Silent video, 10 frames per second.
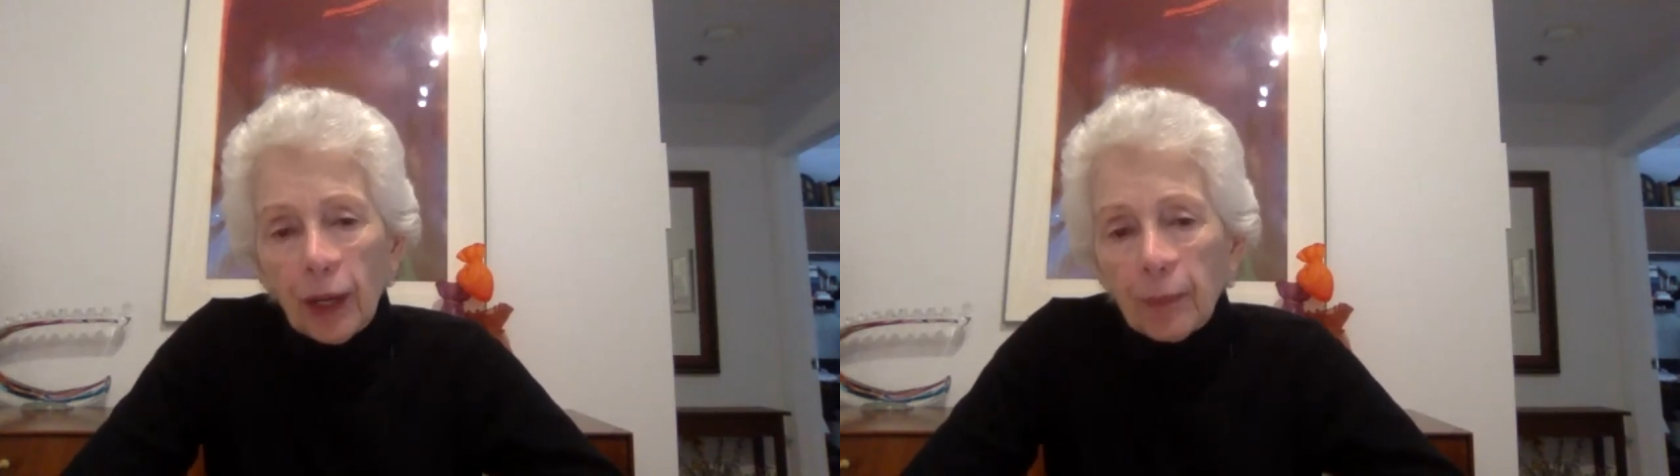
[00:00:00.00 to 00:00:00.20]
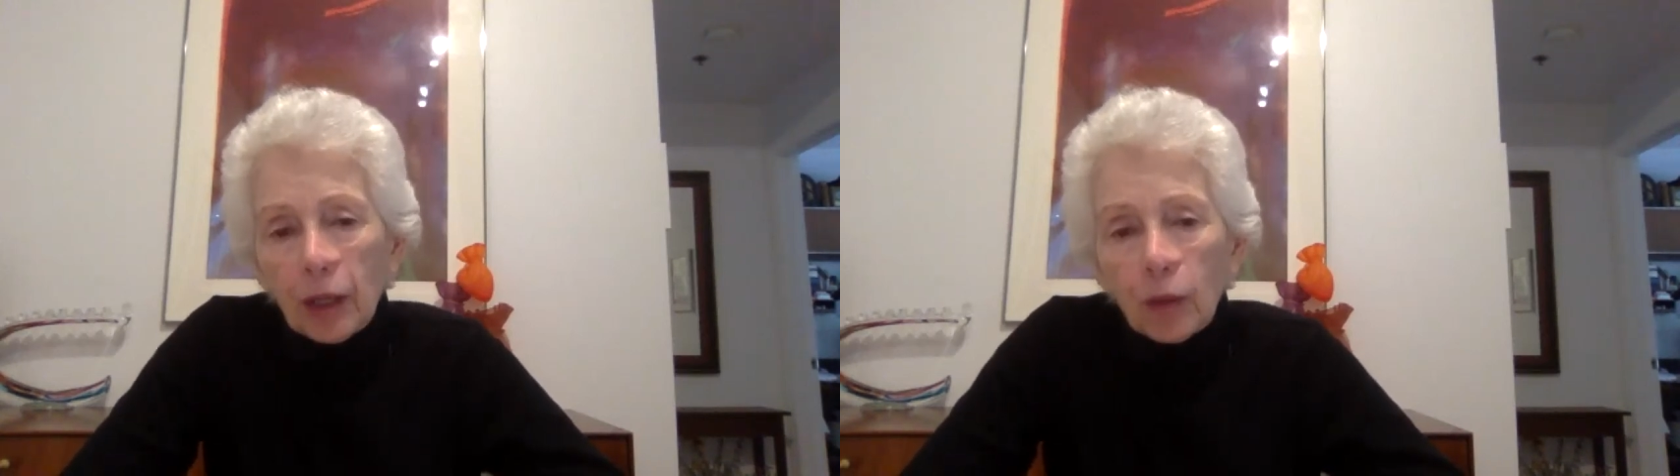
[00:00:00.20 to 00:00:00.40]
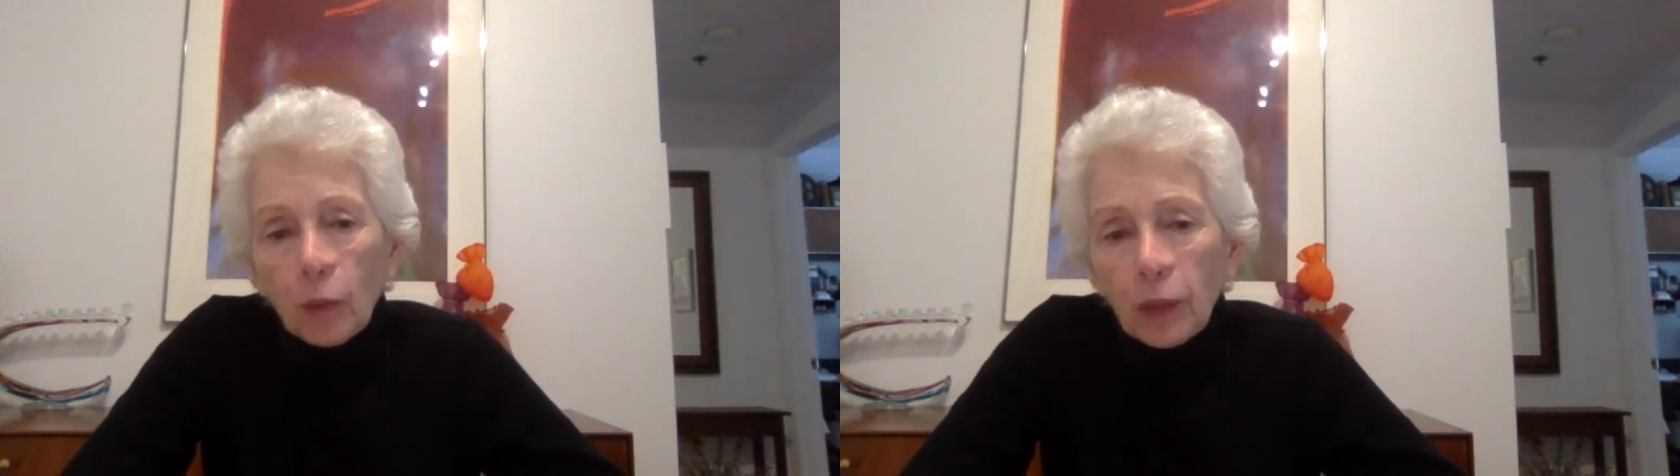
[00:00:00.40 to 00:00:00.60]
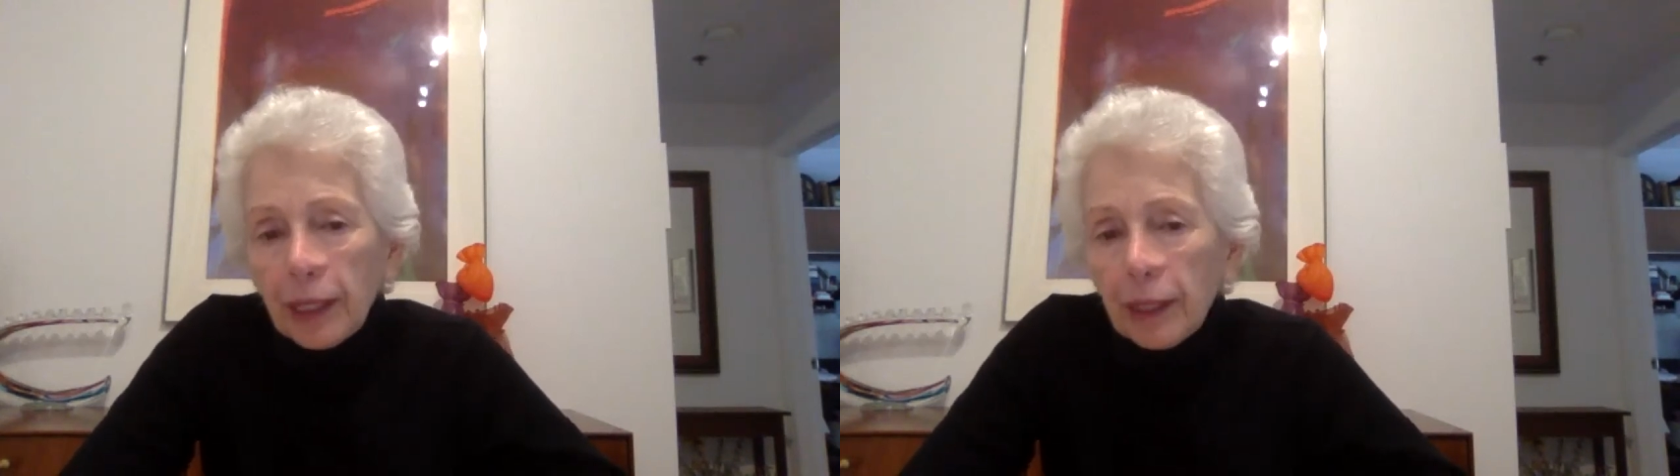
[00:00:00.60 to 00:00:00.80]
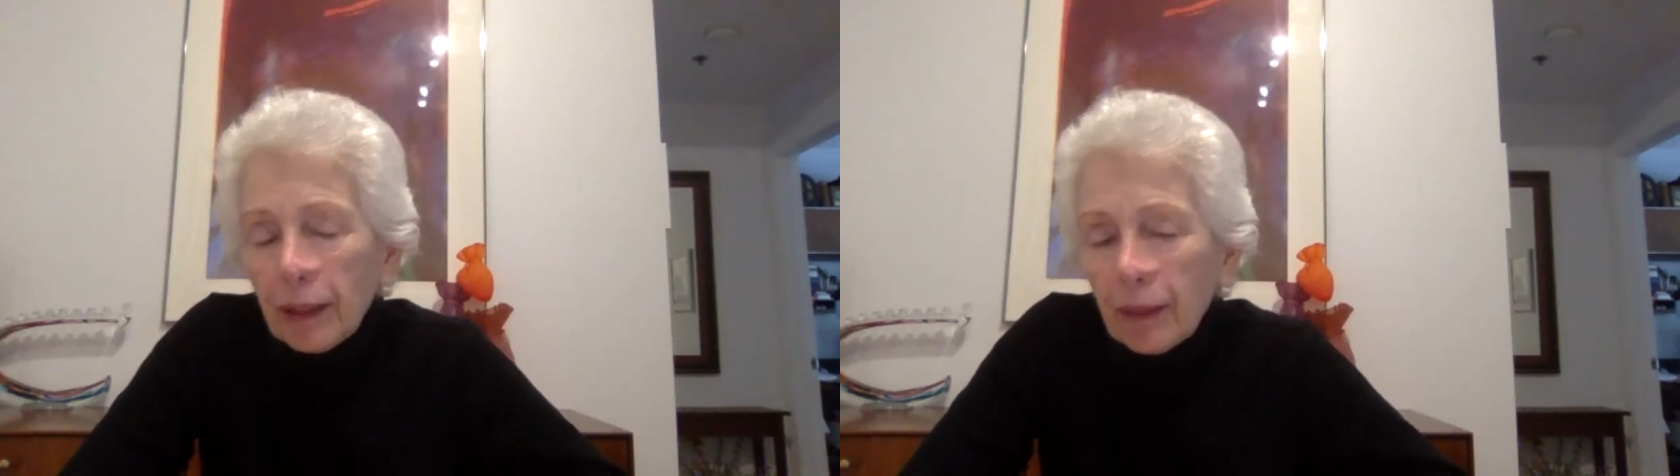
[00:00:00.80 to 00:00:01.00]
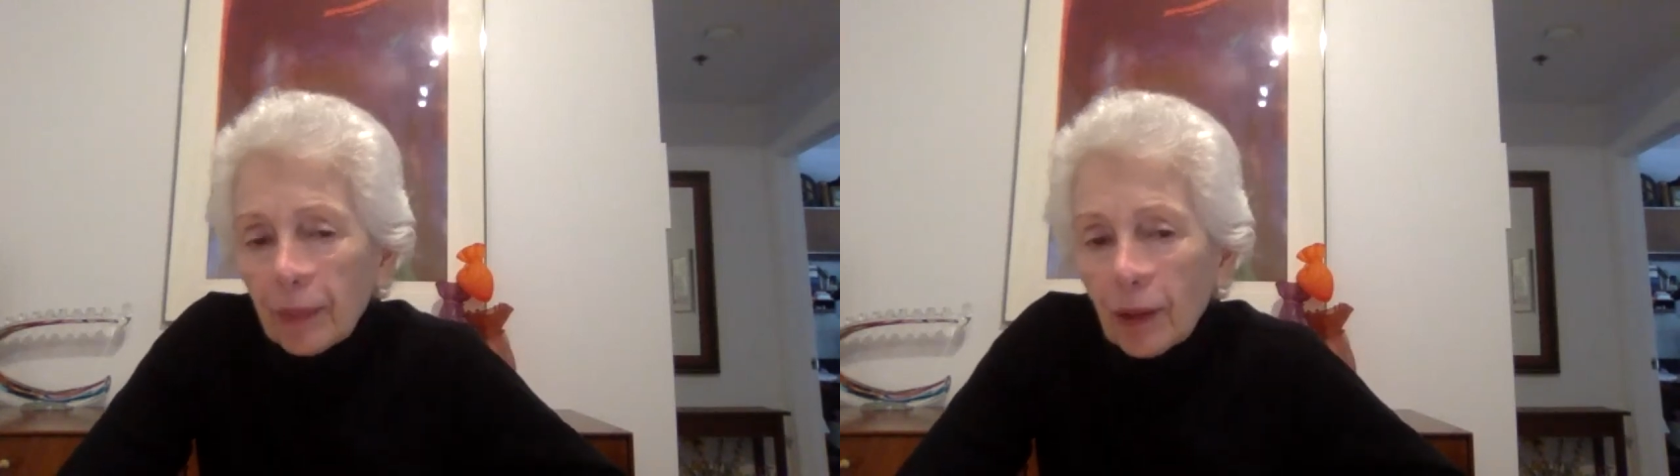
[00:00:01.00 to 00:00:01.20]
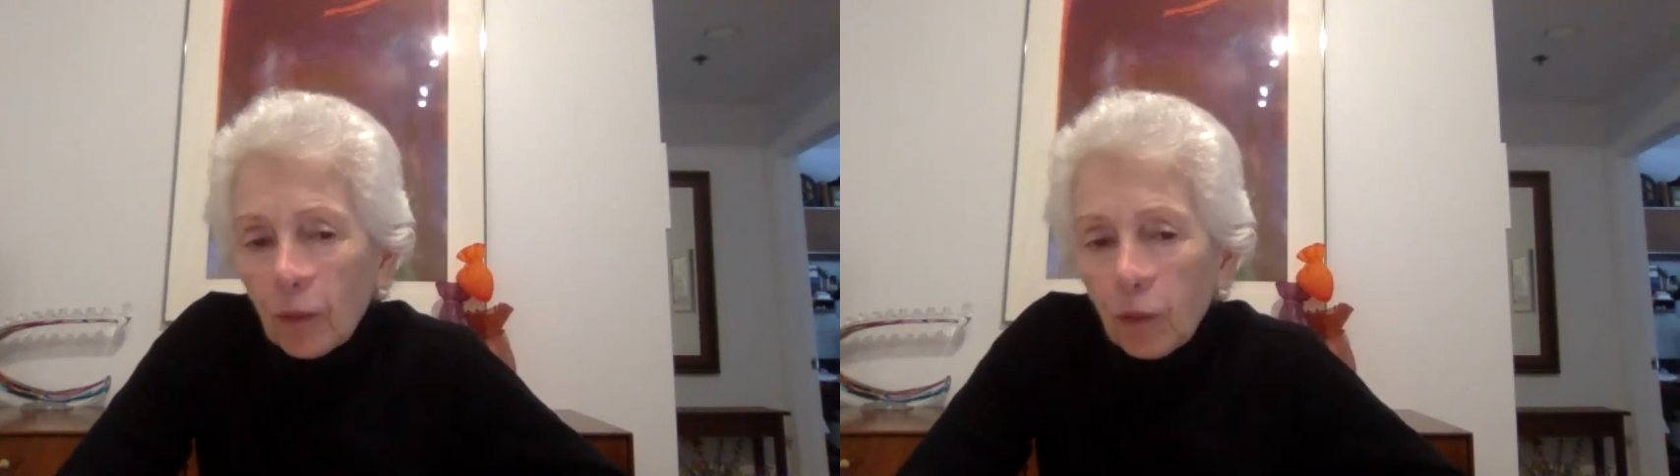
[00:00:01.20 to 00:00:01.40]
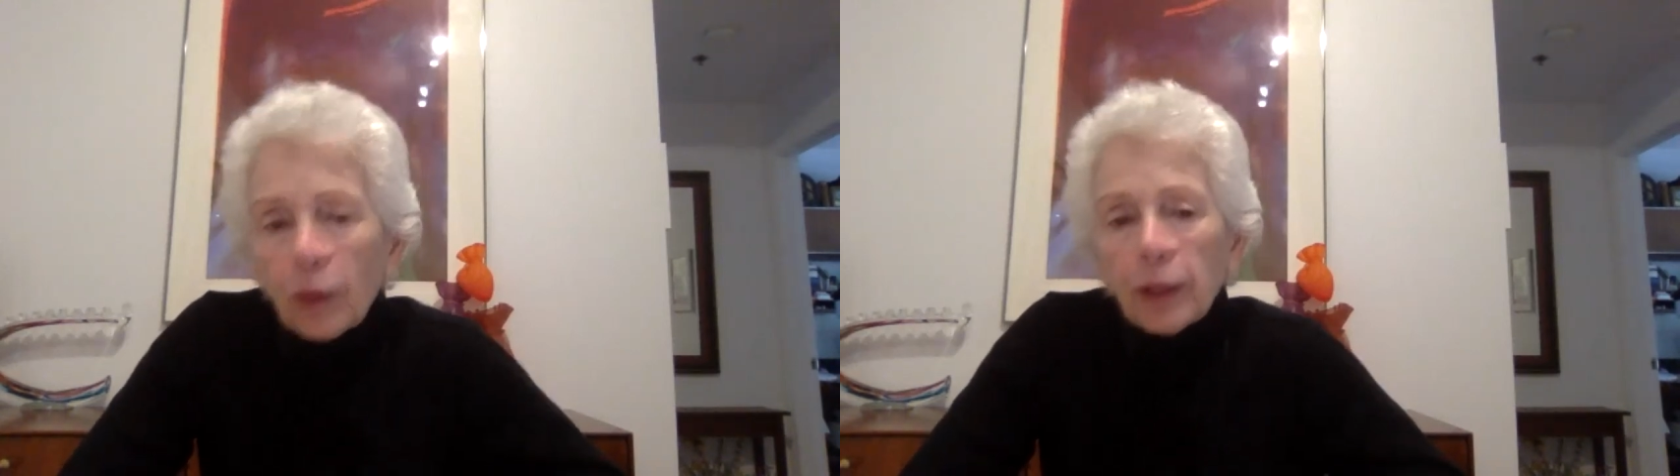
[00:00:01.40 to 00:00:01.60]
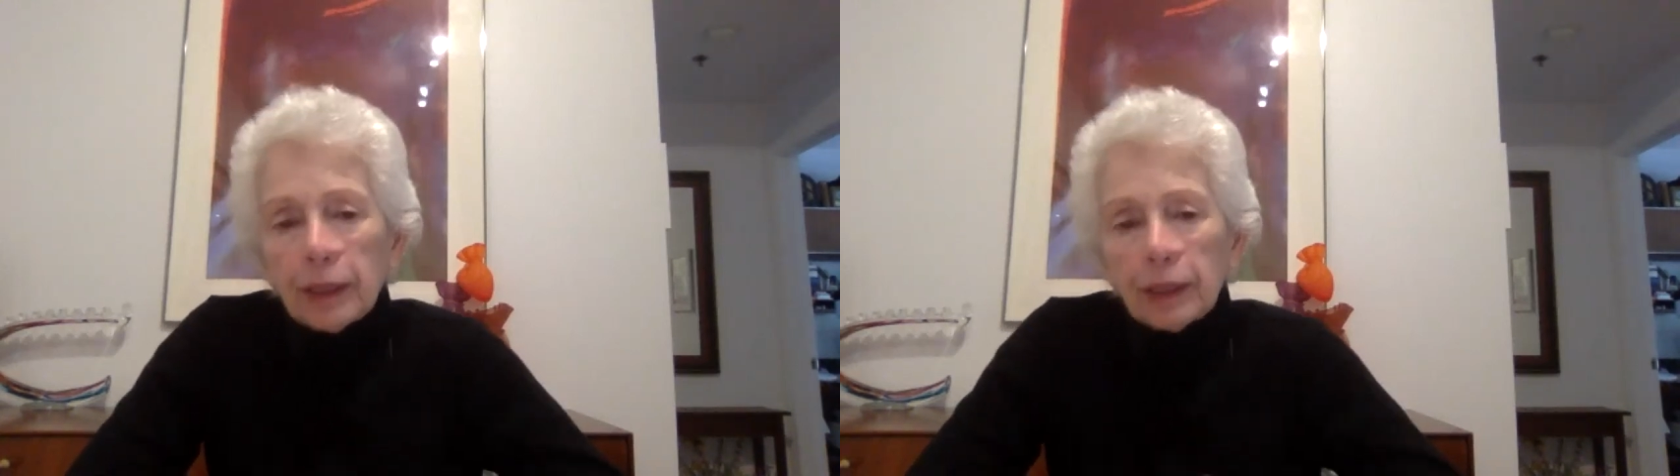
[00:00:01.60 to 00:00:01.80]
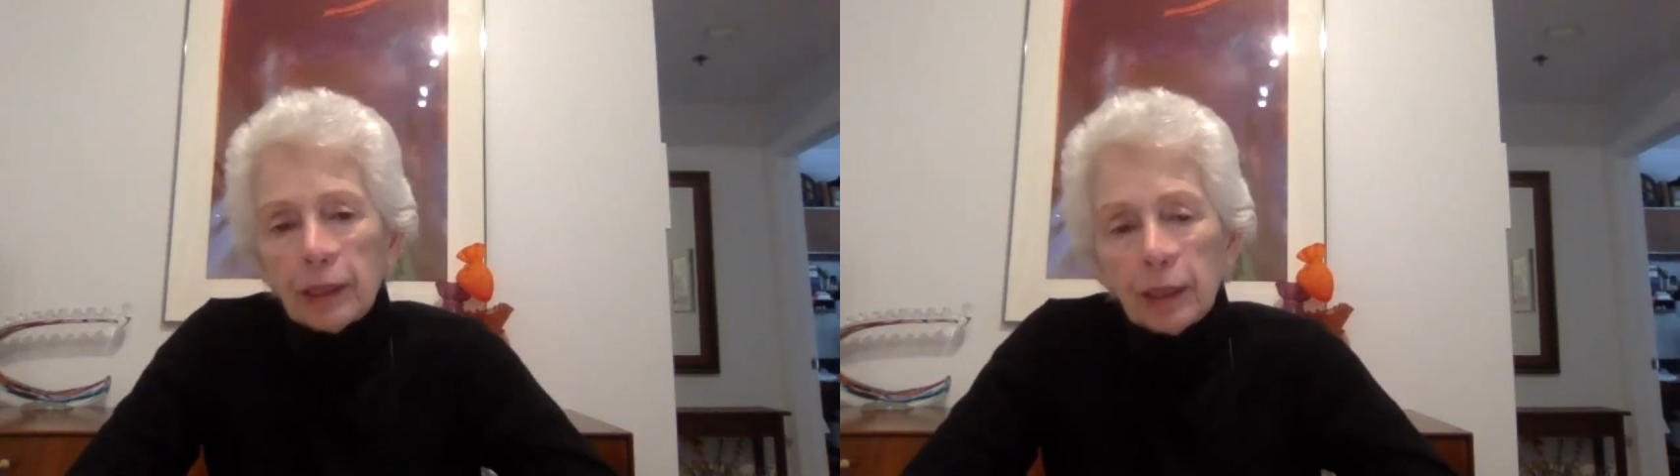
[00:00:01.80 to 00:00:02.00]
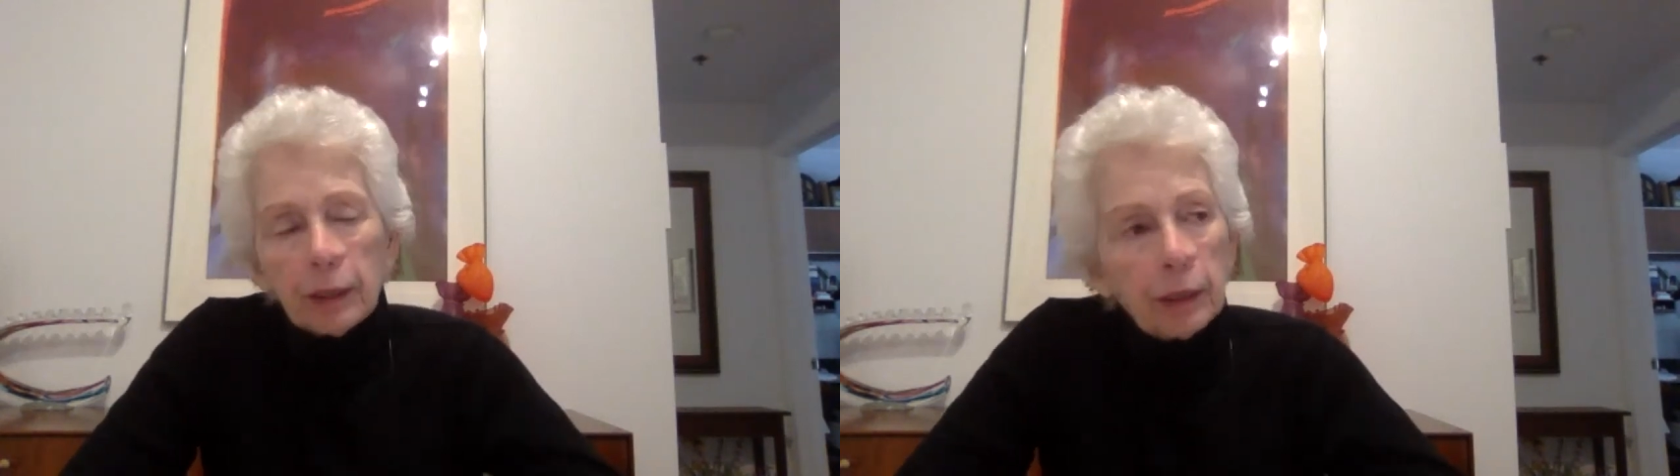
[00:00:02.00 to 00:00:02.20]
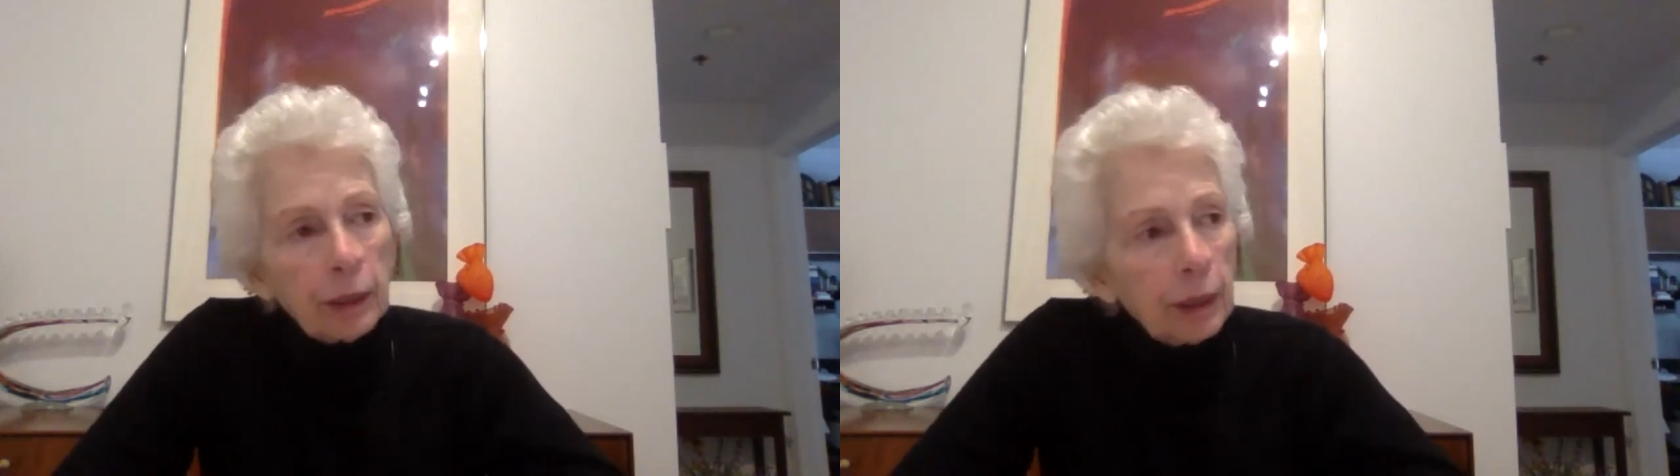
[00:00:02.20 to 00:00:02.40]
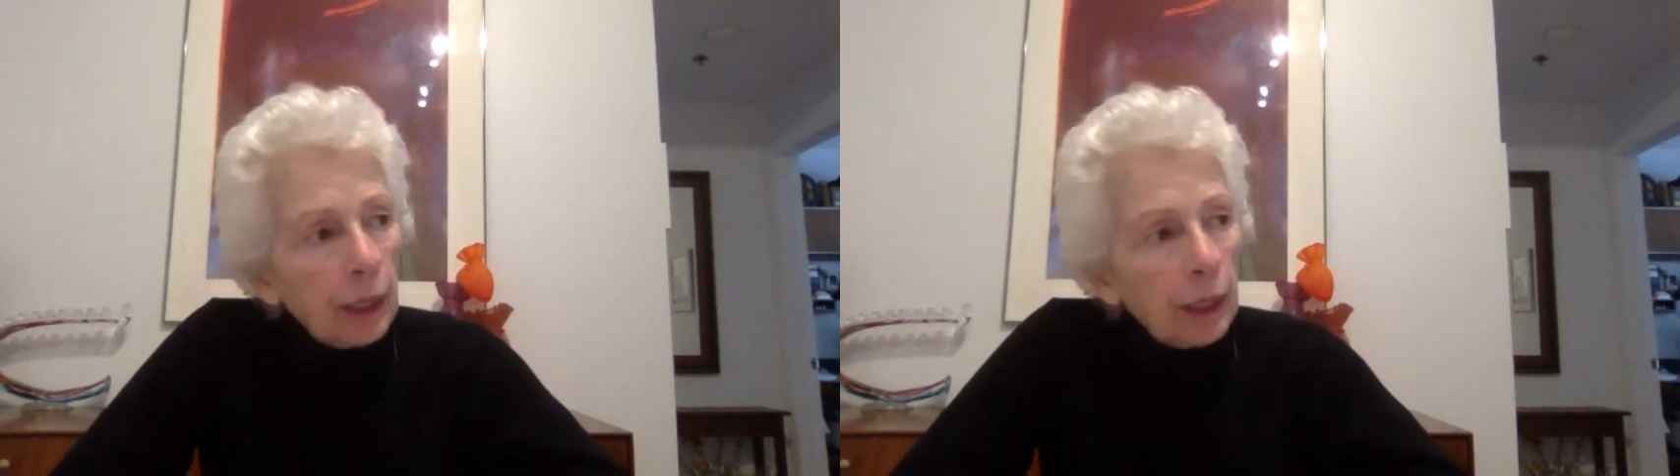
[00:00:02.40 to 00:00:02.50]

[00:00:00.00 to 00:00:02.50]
I mean, we, for instance,